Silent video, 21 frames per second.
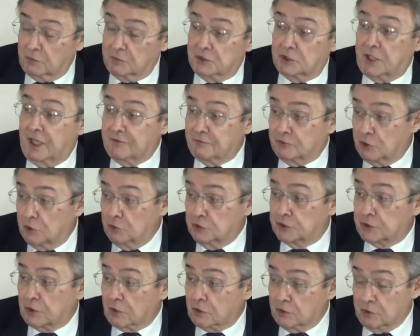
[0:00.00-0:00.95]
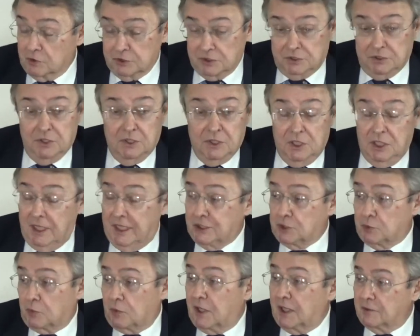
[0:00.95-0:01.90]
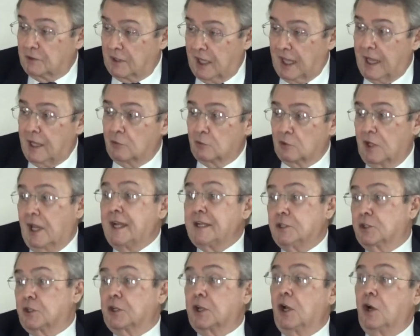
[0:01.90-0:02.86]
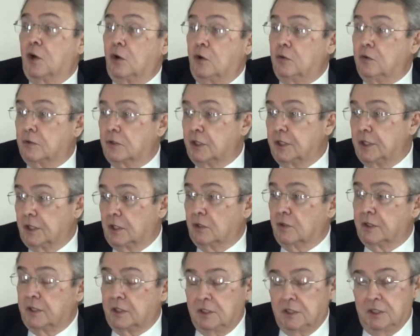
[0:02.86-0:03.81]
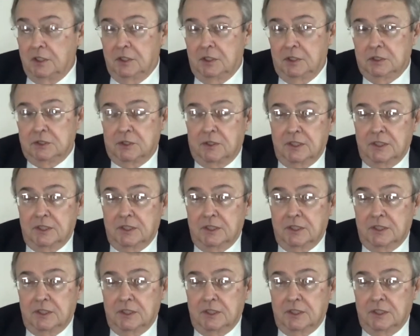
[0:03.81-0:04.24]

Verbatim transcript: I'm going to have two circles, and that's where I like to go, you know, and mm -hmm.